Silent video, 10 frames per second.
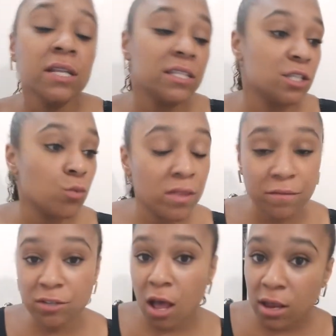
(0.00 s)
This is what
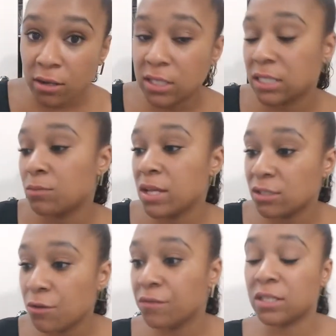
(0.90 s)
they've done. This is my
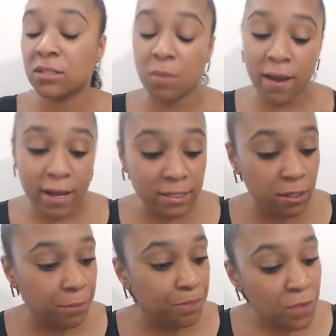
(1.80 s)
sofa. This is my
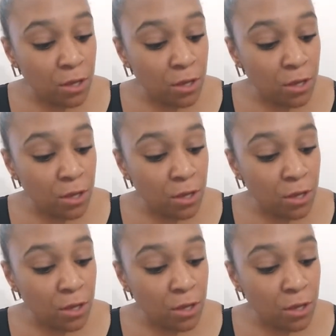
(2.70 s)
item.